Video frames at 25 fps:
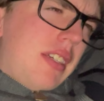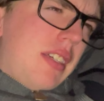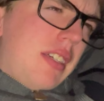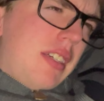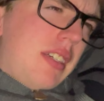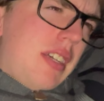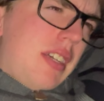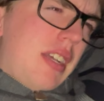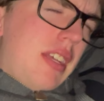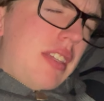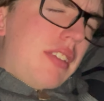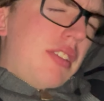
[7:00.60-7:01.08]
uh,
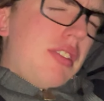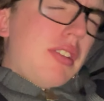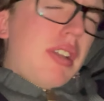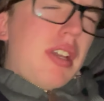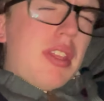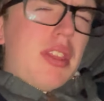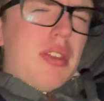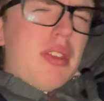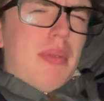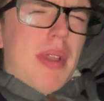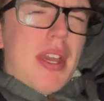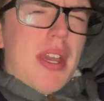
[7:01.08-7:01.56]
I still
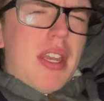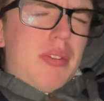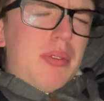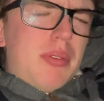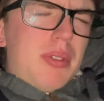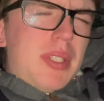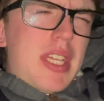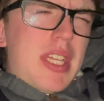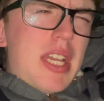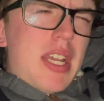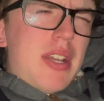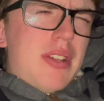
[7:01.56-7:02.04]
got the rod
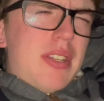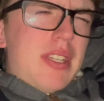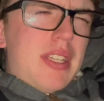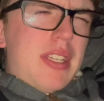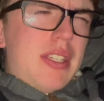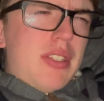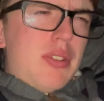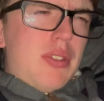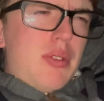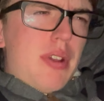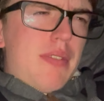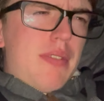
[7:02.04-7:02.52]
reel down and I
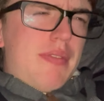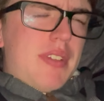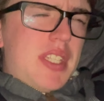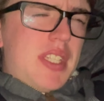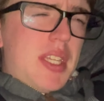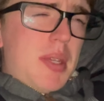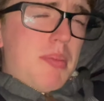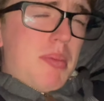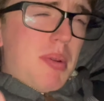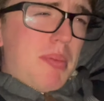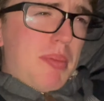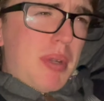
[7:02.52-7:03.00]
do have a
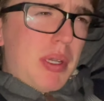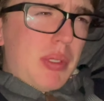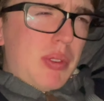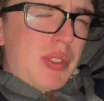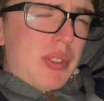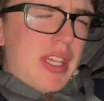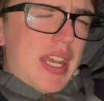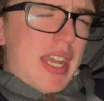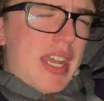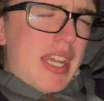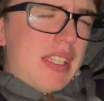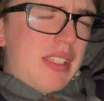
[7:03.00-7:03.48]
tip up
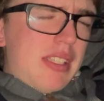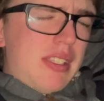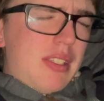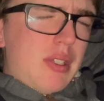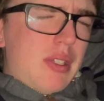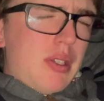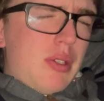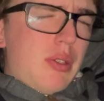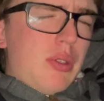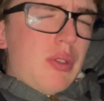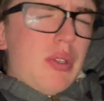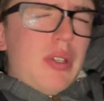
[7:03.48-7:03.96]
outside,
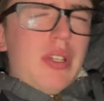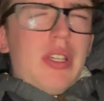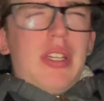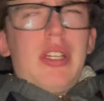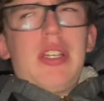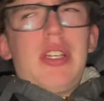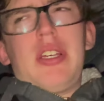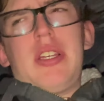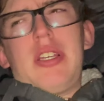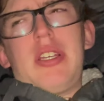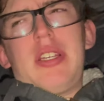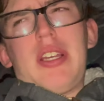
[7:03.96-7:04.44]
so
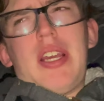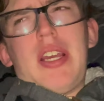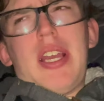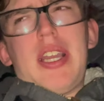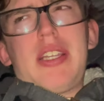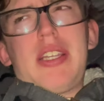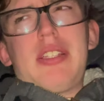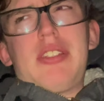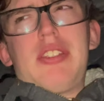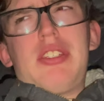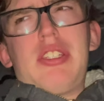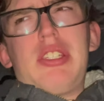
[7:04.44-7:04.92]
I
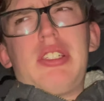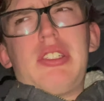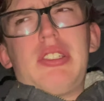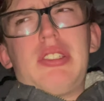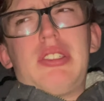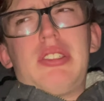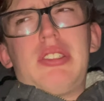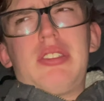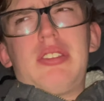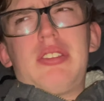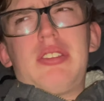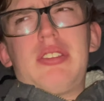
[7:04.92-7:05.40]
can still
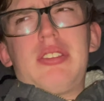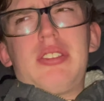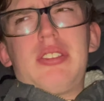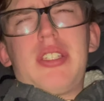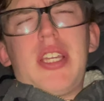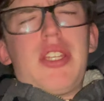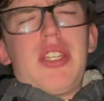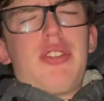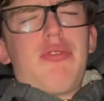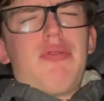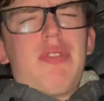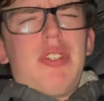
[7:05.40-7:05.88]

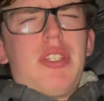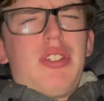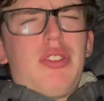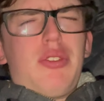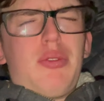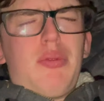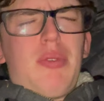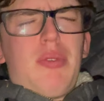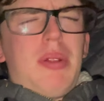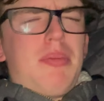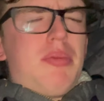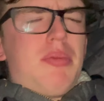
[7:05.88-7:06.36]
catch fish
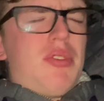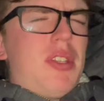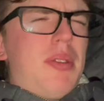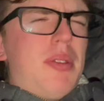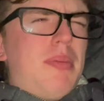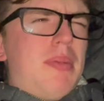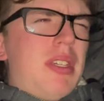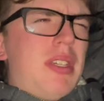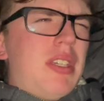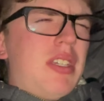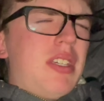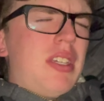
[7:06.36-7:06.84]
while I'm
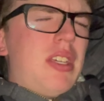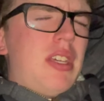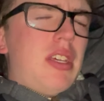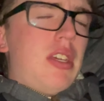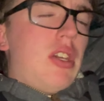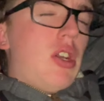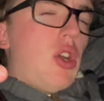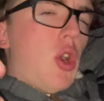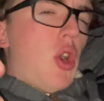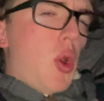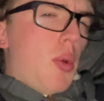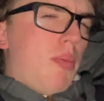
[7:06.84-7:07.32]
sleeping,
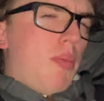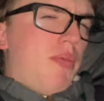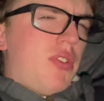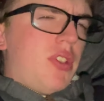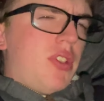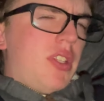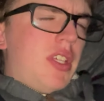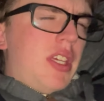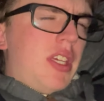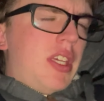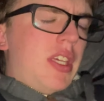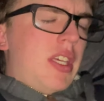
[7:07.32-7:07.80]

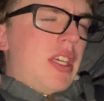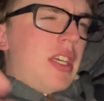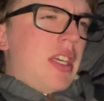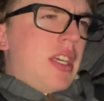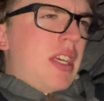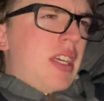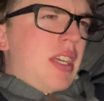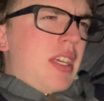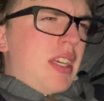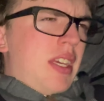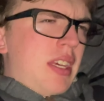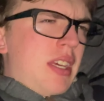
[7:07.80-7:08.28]
hopefully.
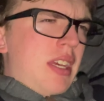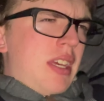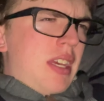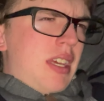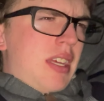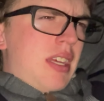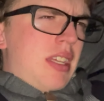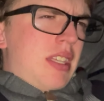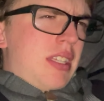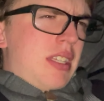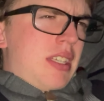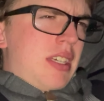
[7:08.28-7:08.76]

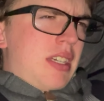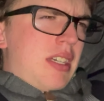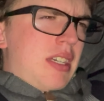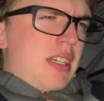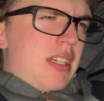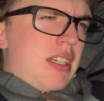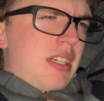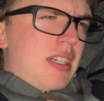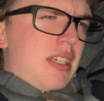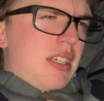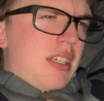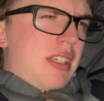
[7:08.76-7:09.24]
And
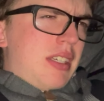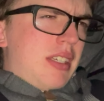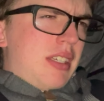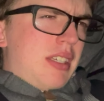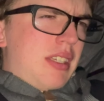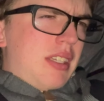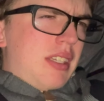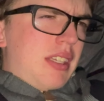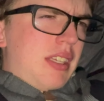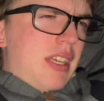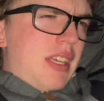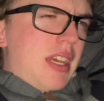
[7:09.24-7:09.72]
uh,
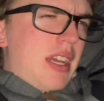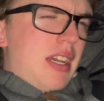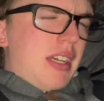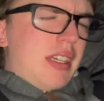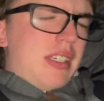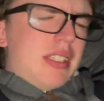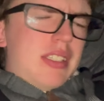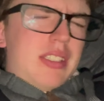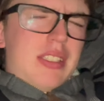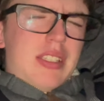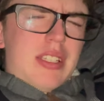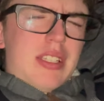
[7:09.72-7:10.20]
yeah,
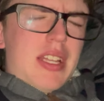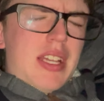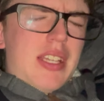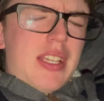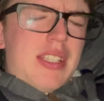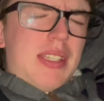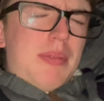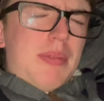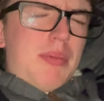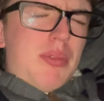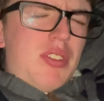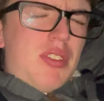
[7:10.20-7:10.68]

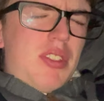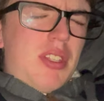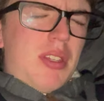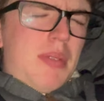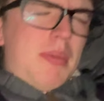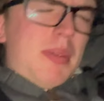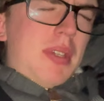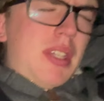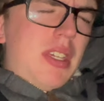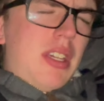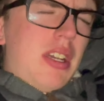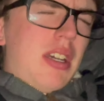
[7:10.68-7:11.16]
next time you see
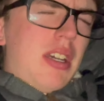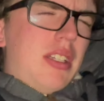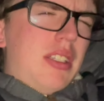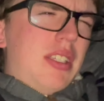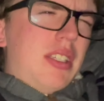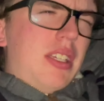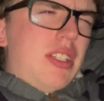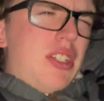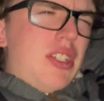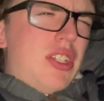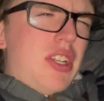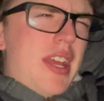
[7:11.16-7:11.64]
me, I'll
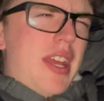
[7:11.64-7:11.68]
either